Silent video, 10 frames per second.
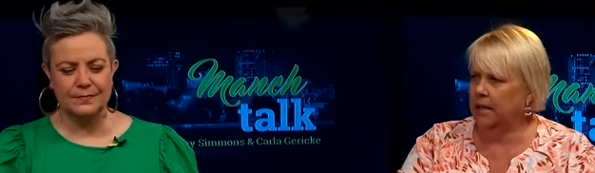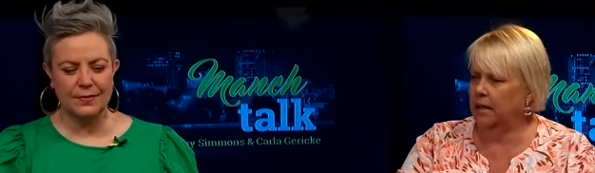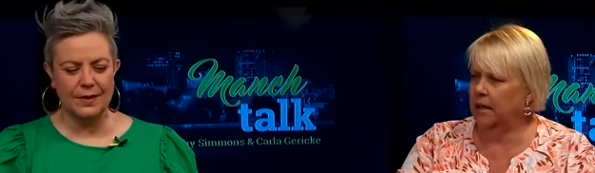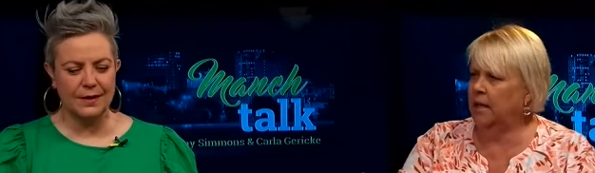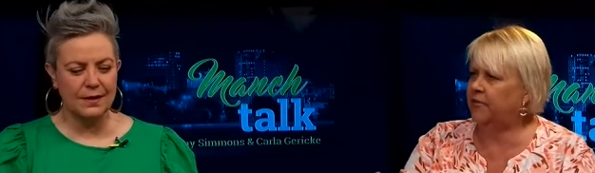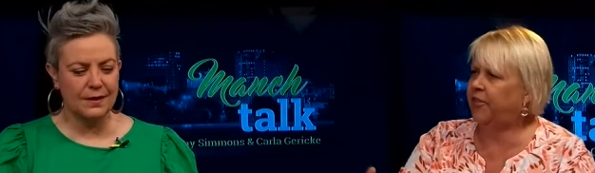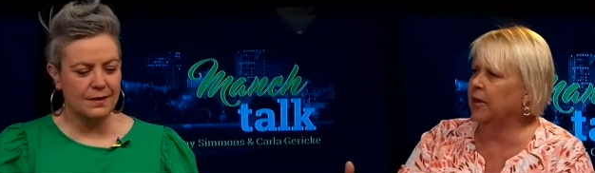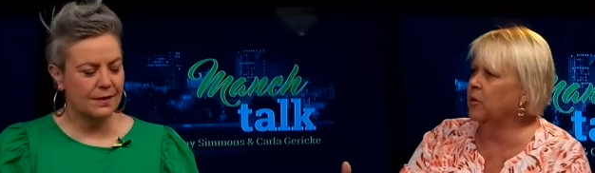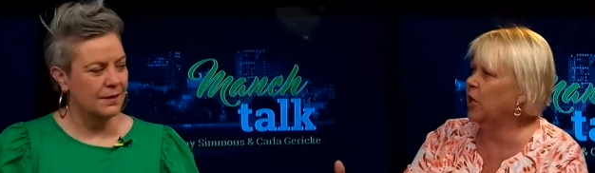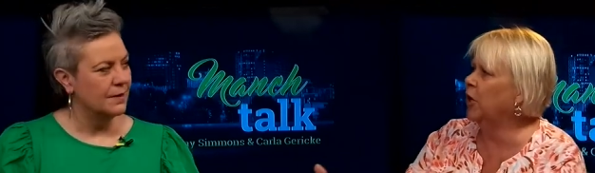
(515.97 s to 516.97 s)
Speaker 1: It feels
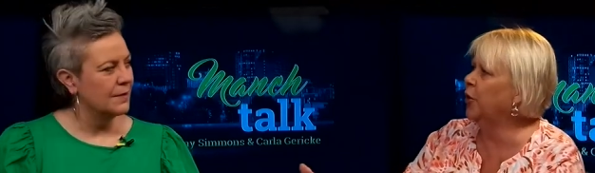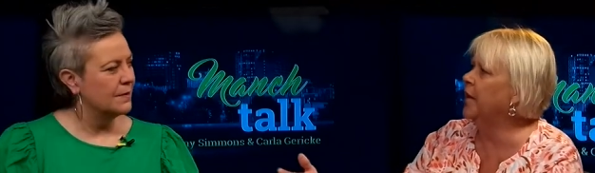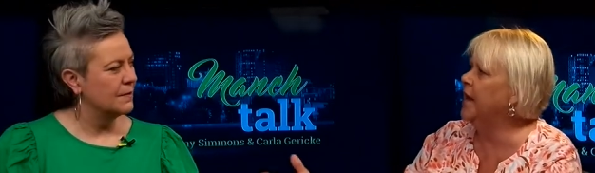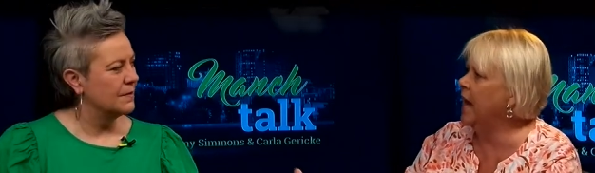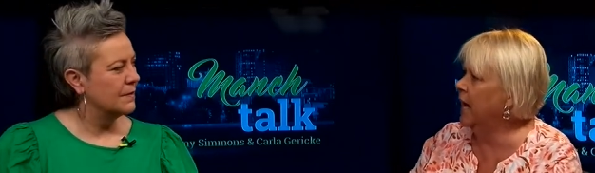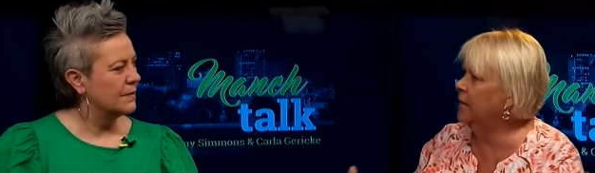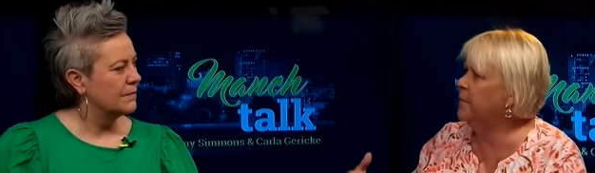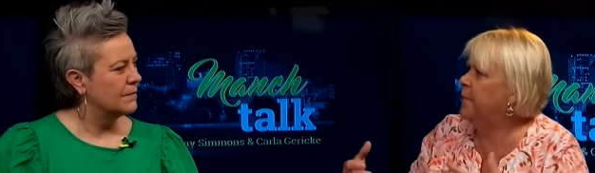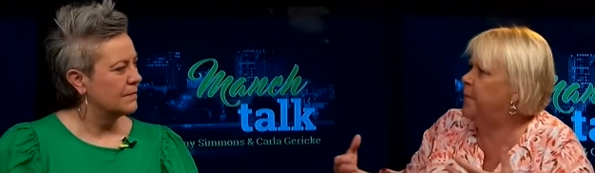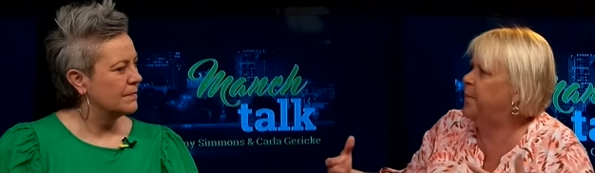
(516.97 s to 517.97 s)
like you're not
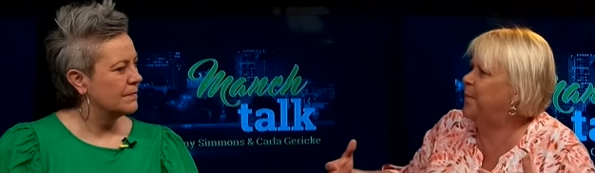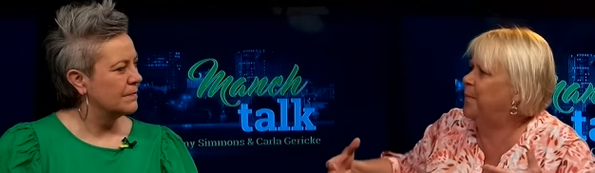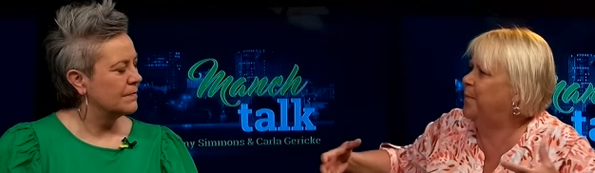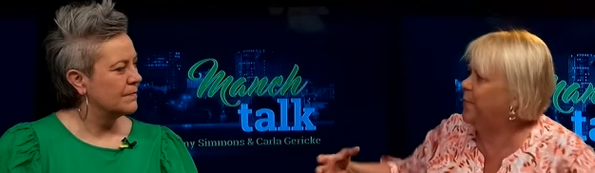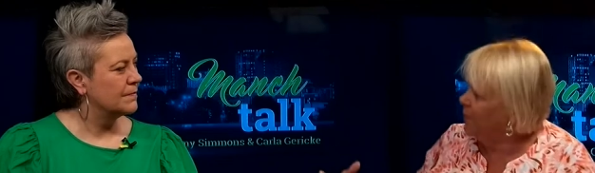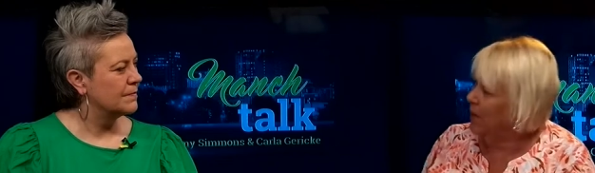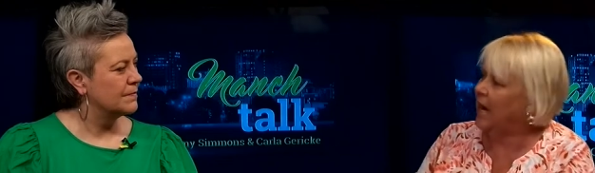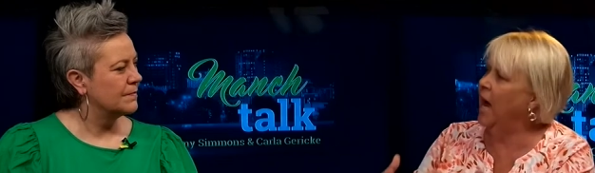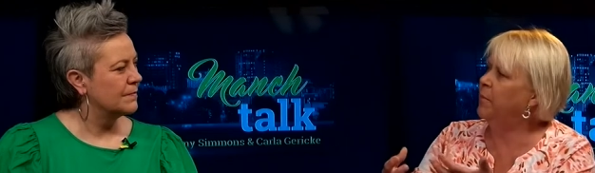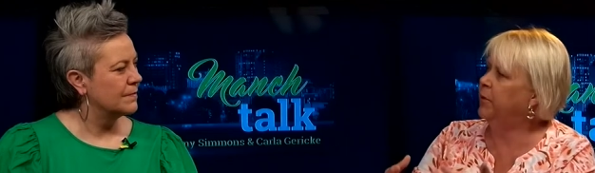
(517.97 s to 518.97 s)

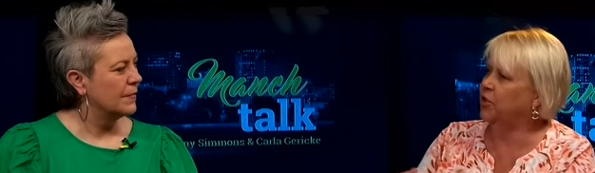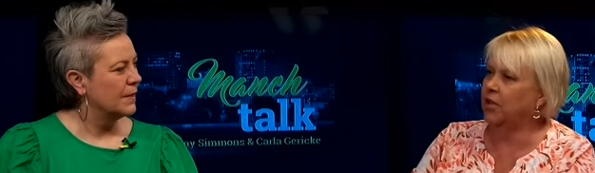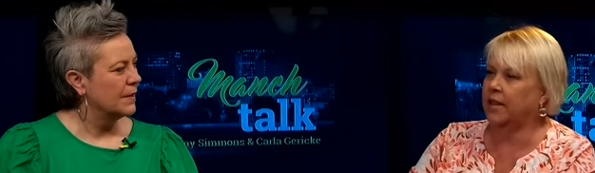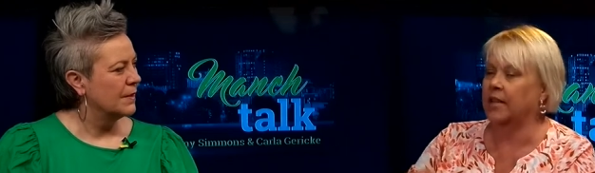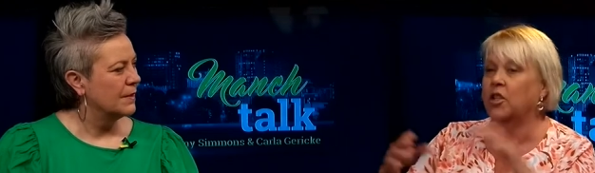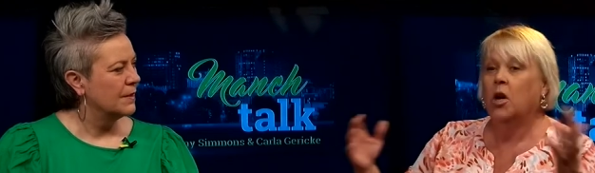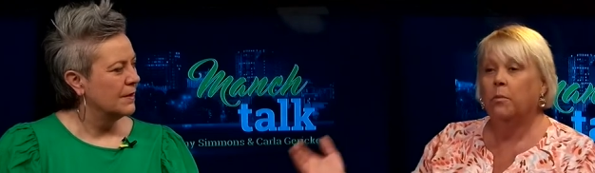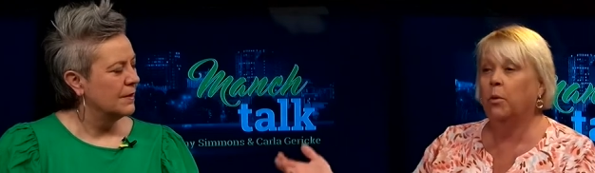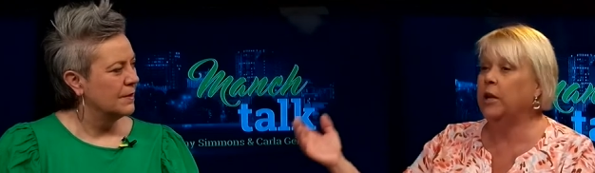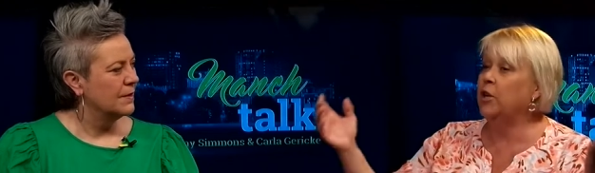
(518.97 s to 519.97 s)
accomplishing things. But
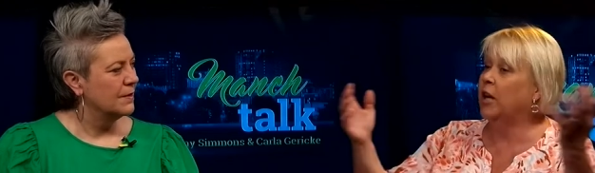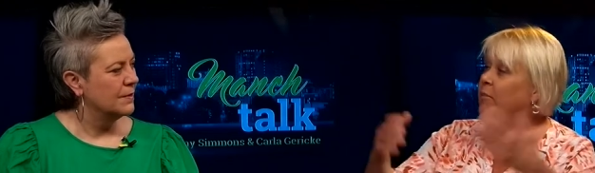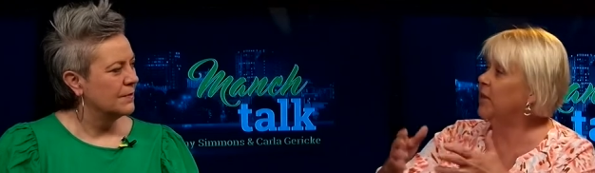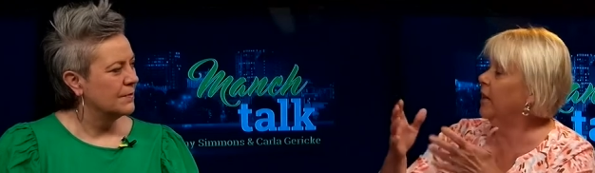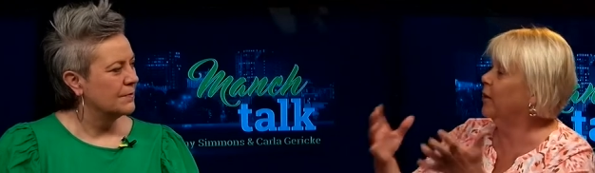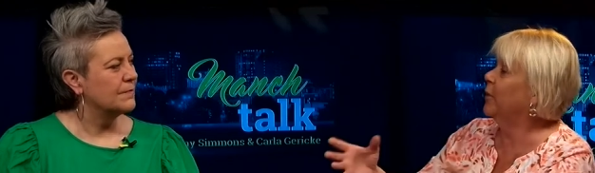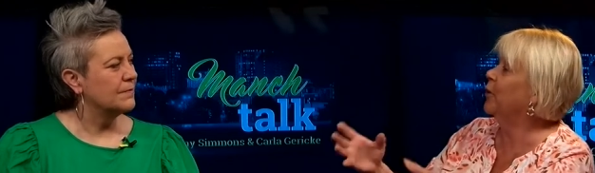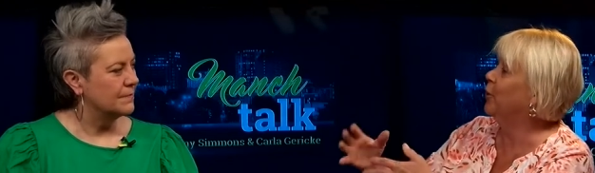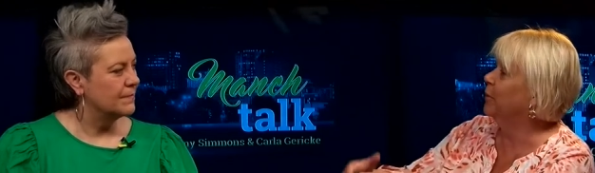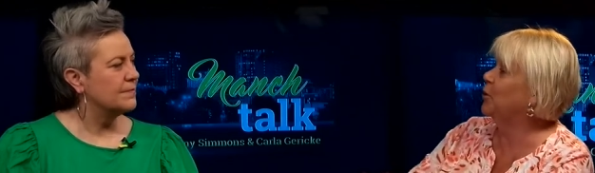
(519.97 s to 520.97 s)
when you come together with a
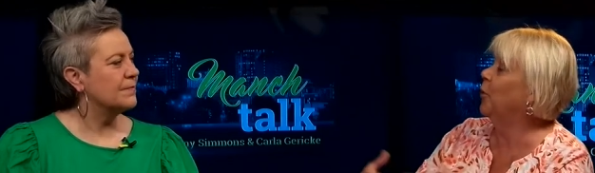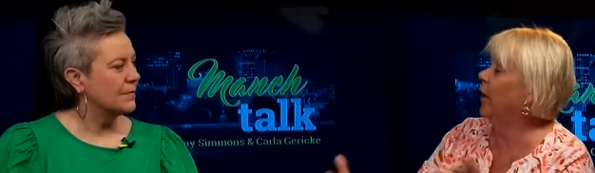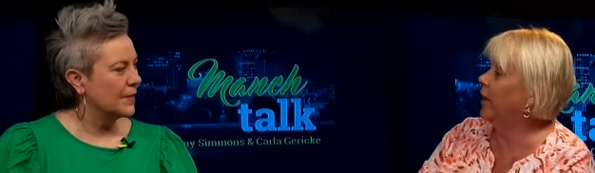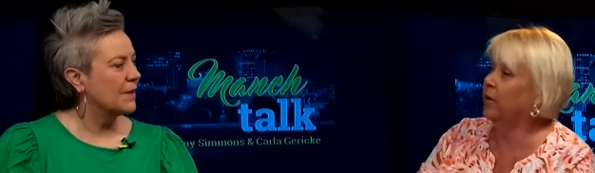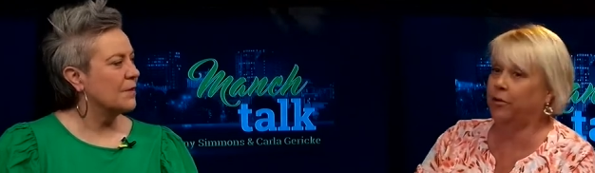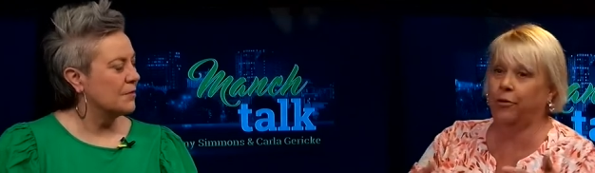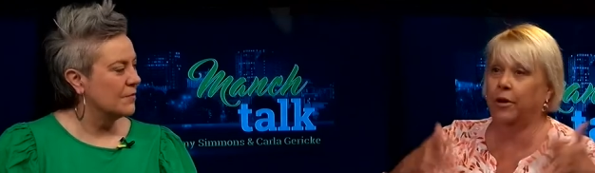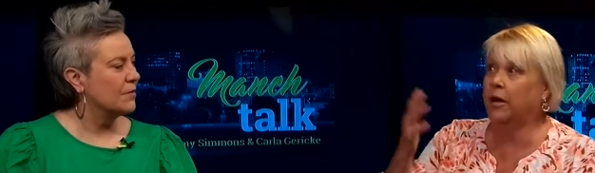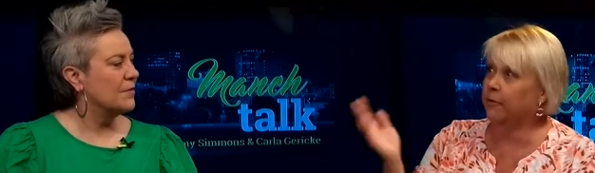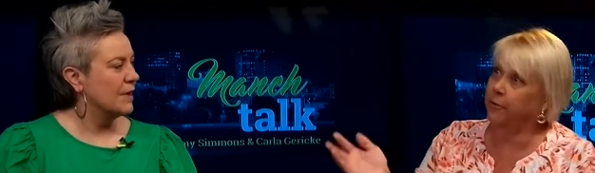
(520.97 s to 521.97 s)
group of 20 or 30
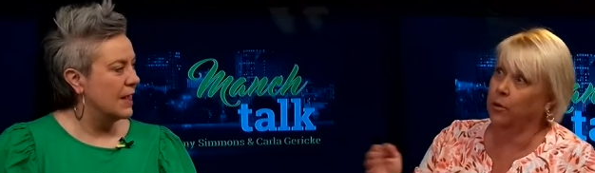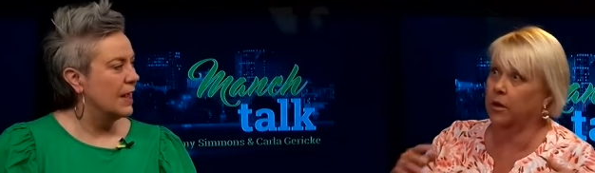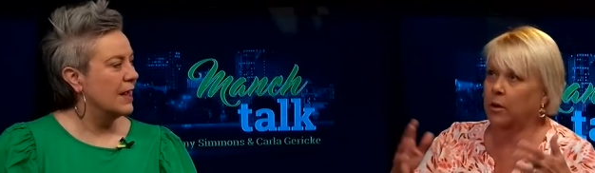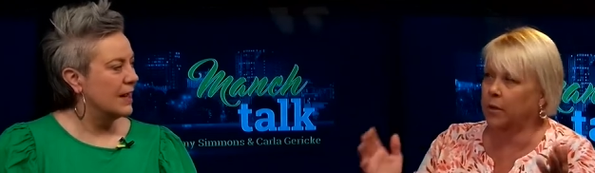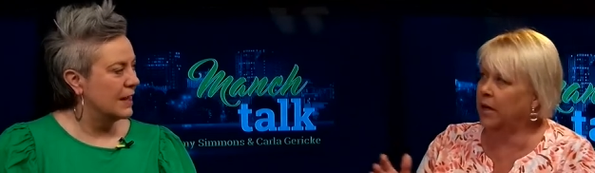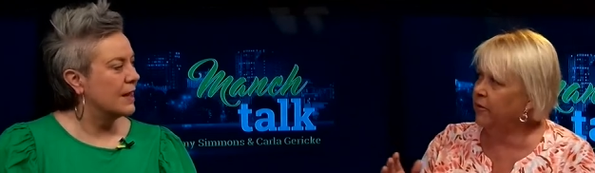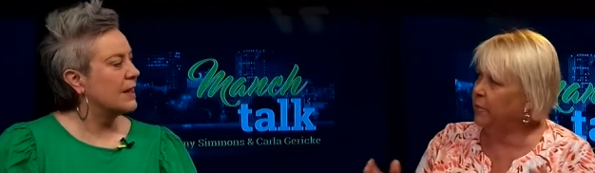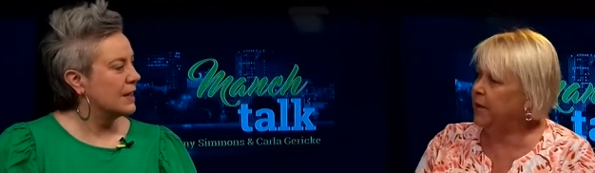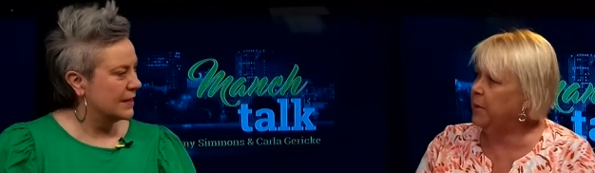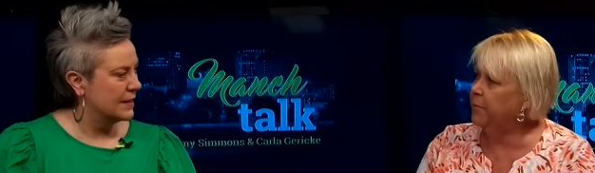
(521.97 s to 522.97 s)
or 40 or whatever
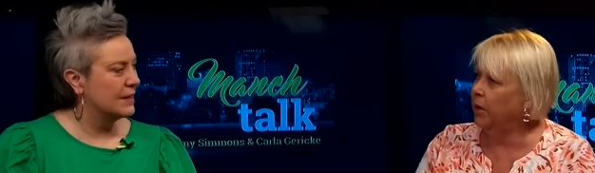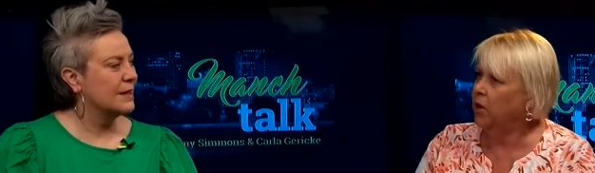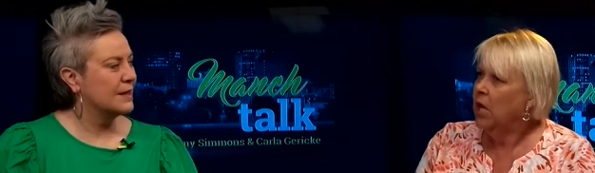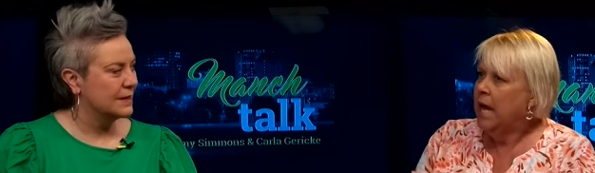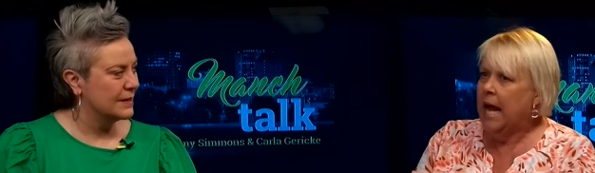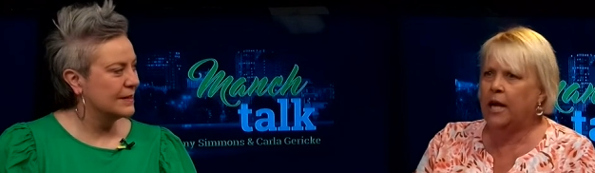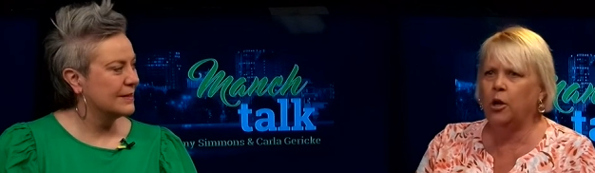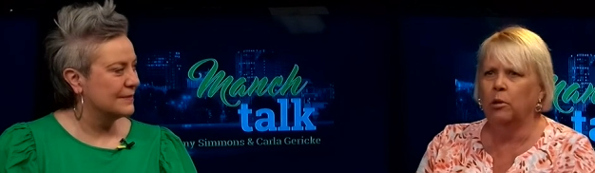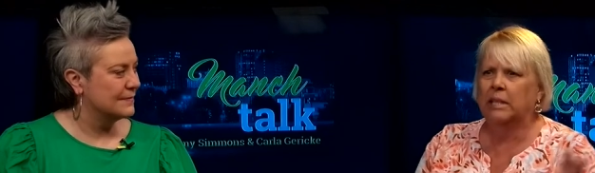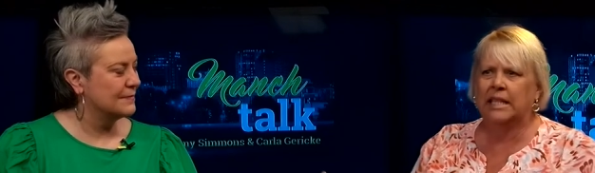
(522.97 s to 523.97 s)
people and you
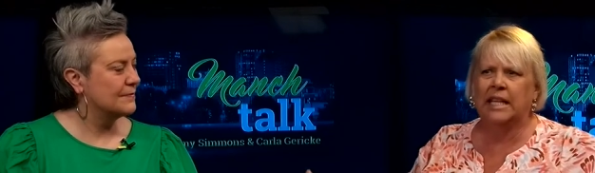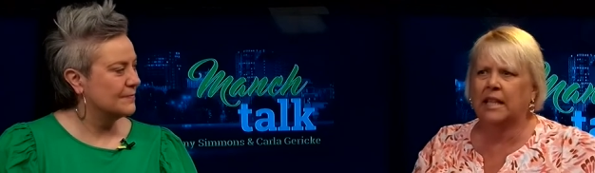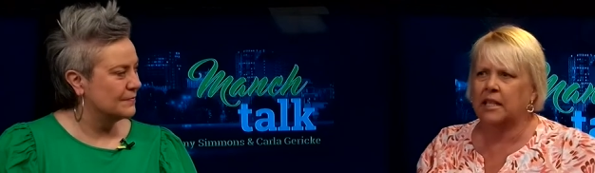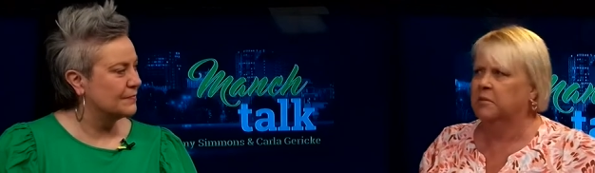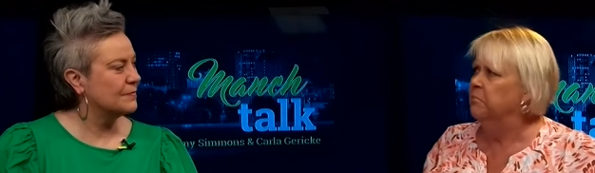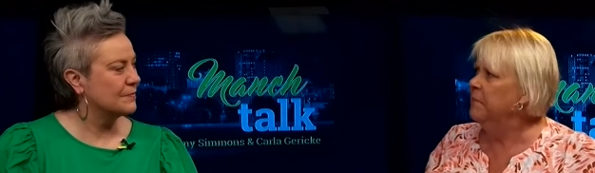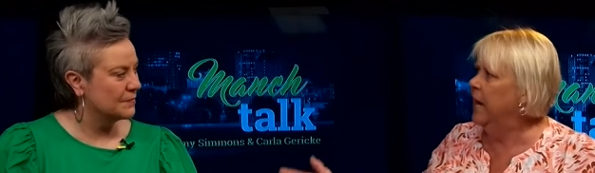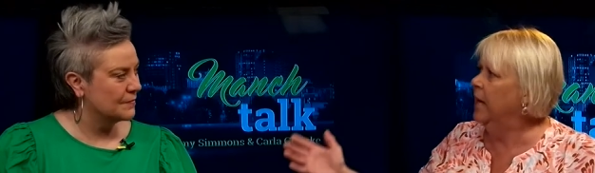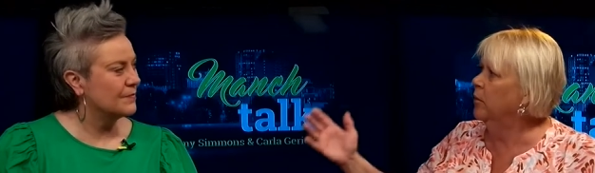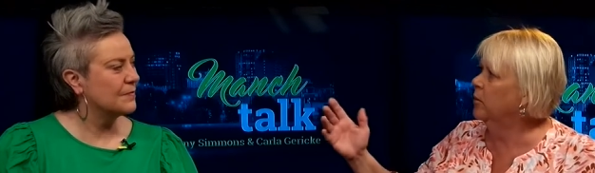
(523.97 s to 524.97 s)
see this mound